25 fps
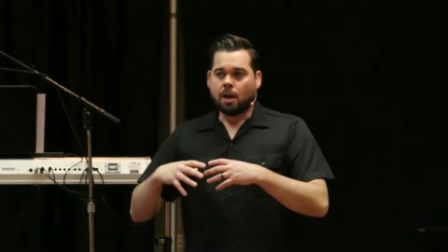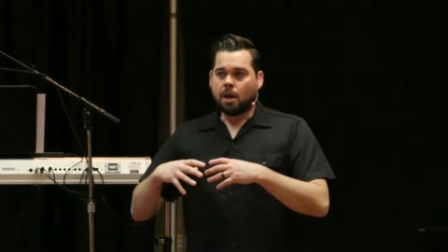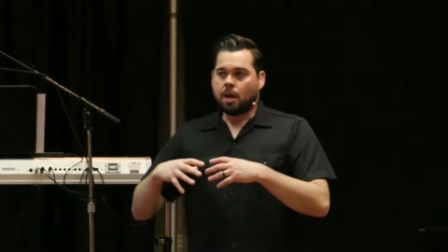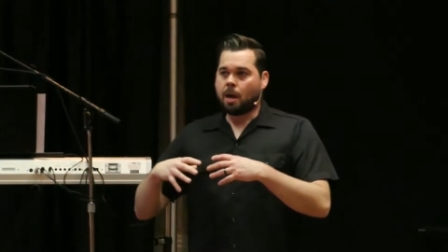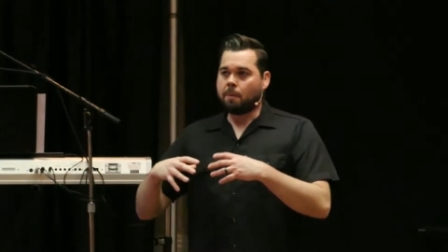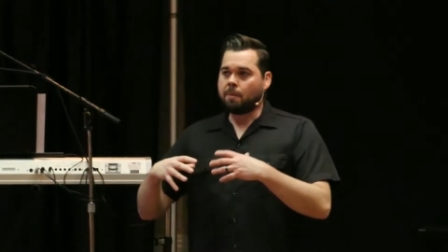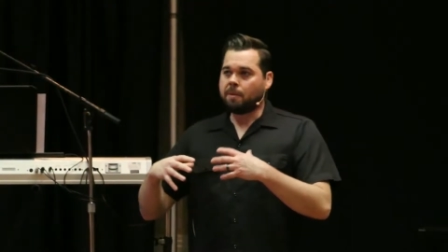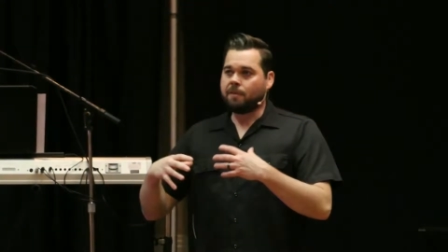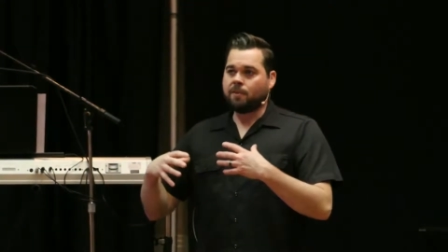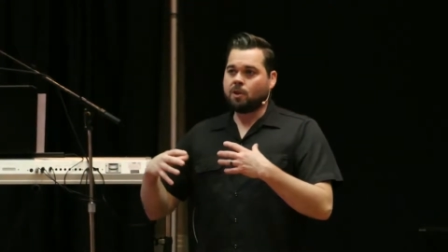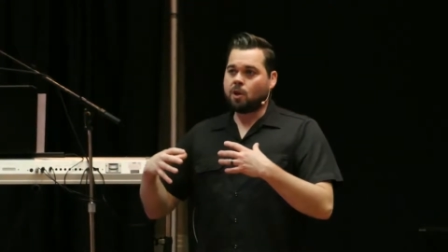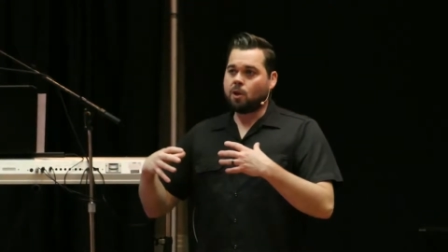
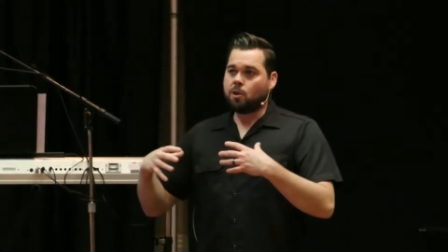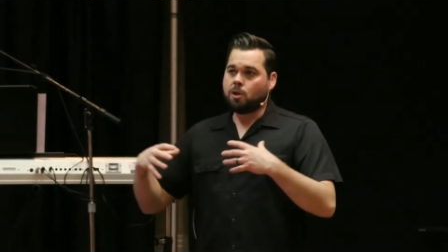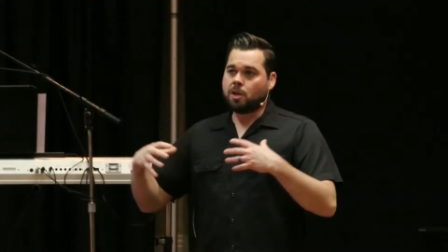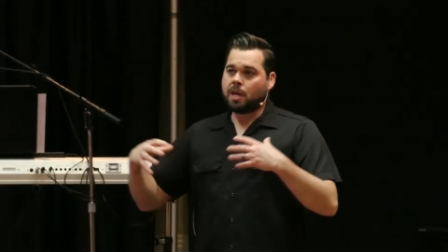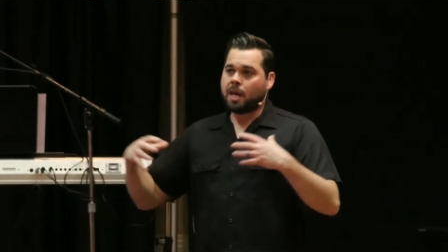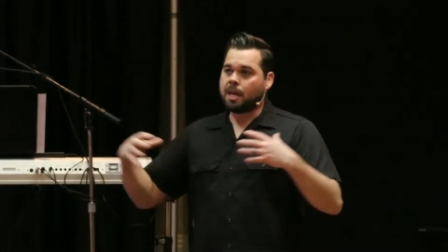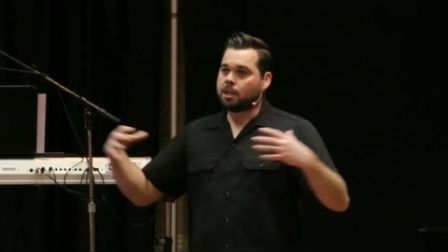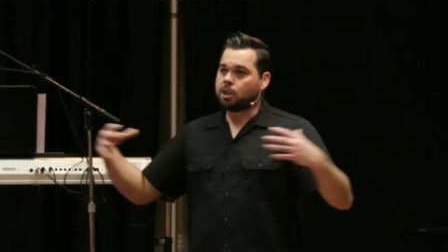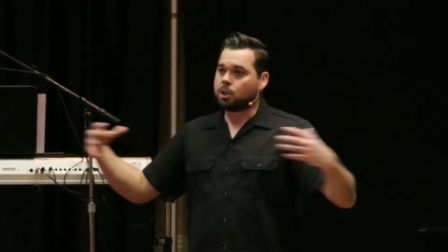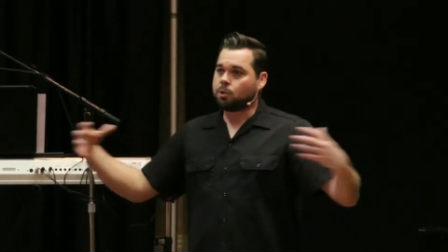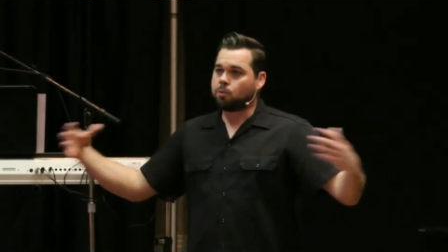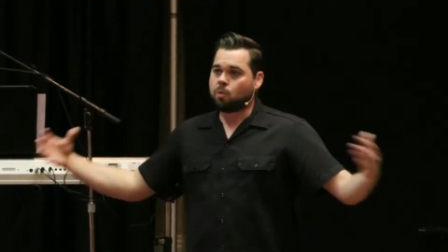how many of you know you
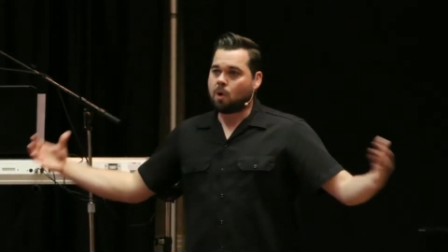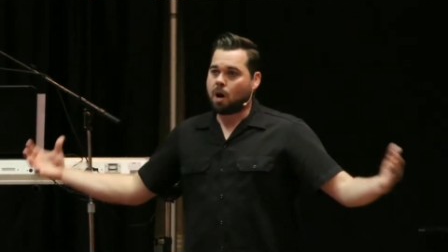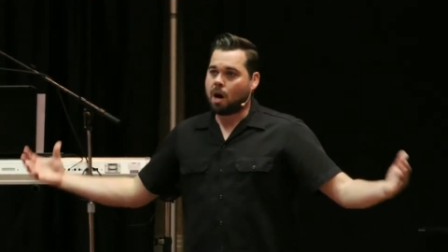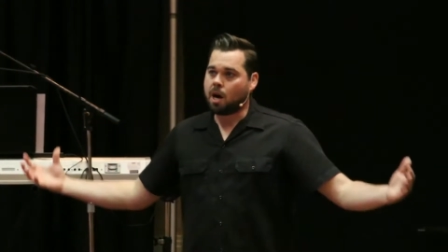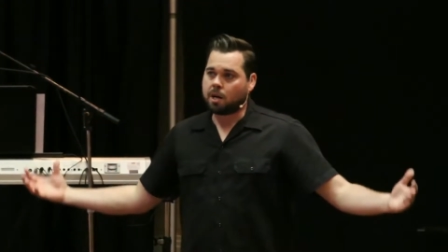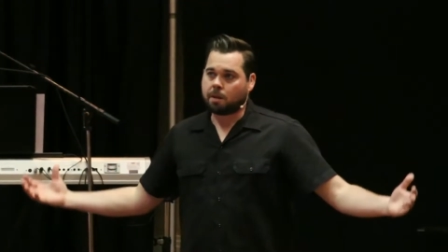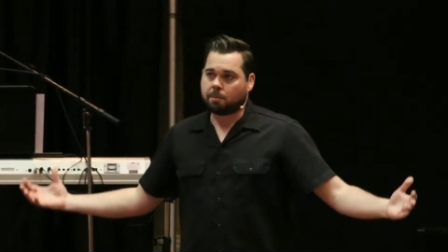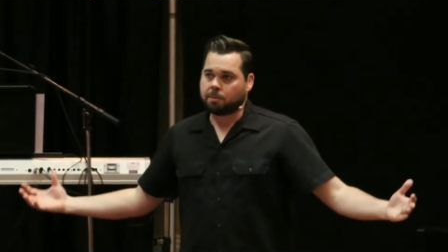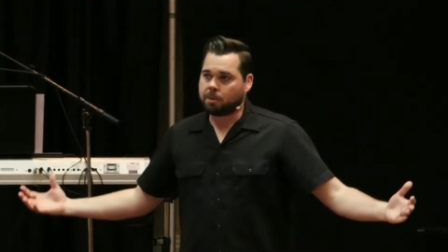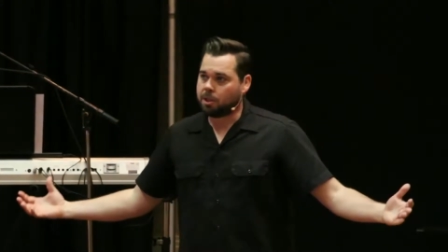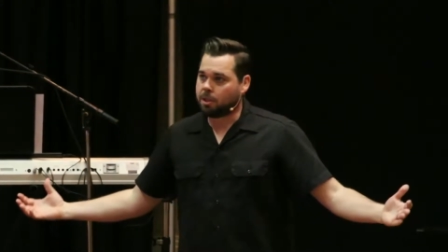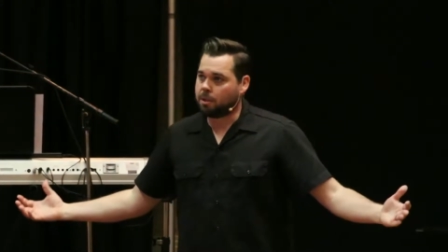can't just
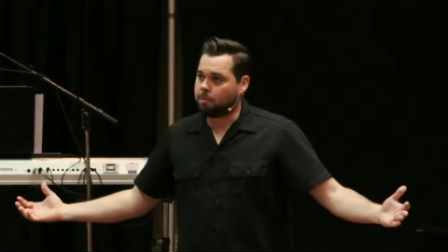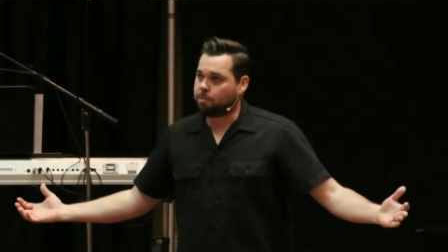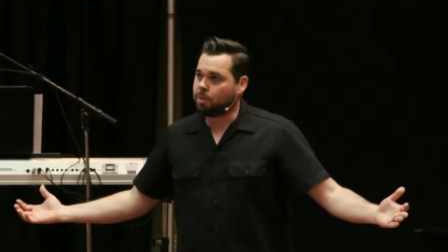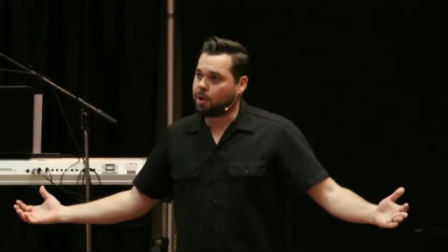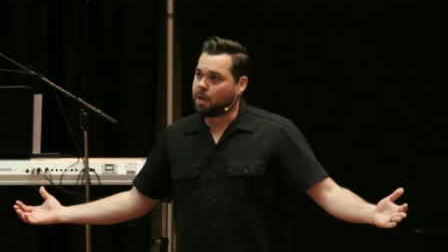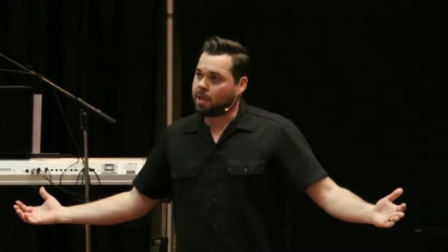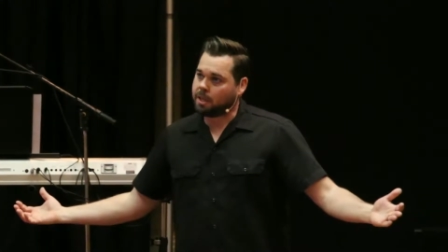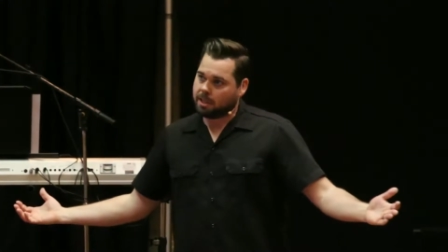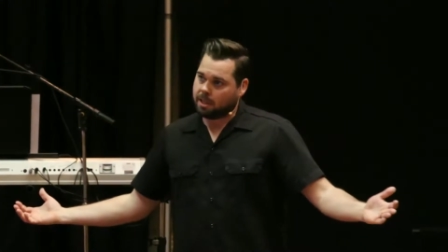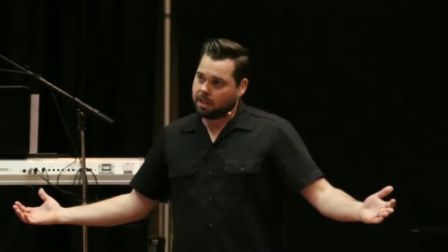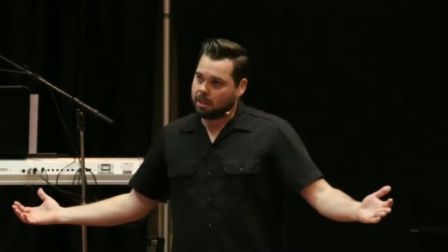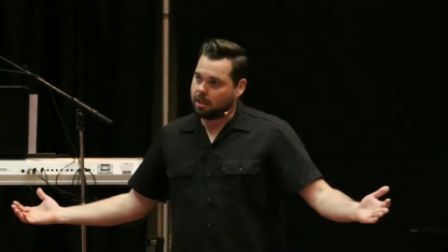walk up to the
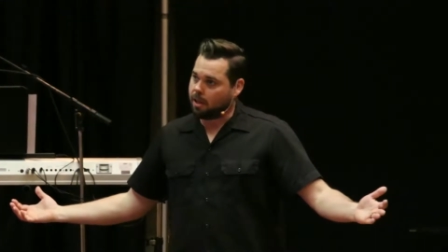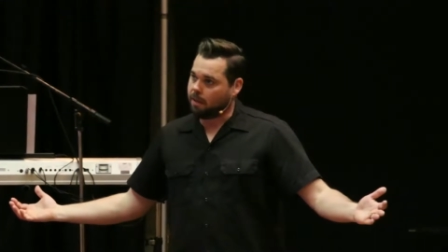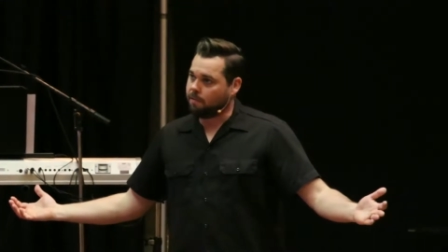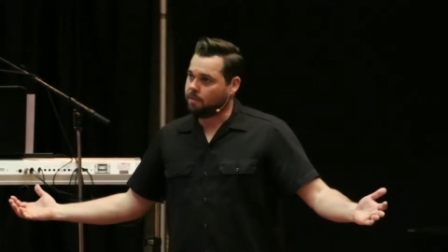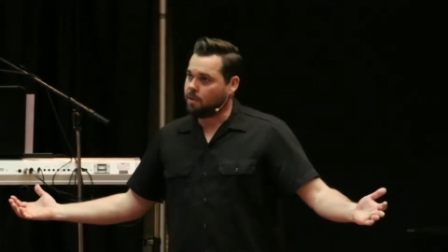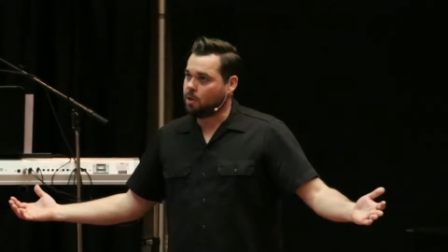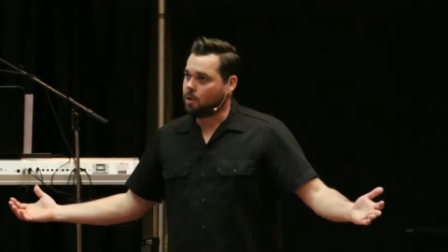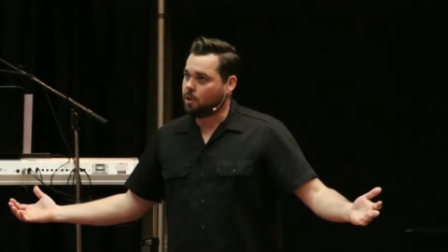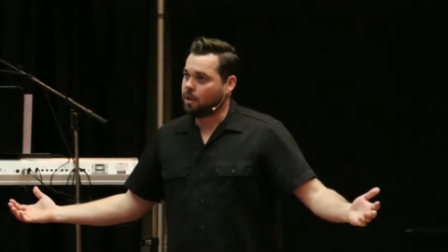president of the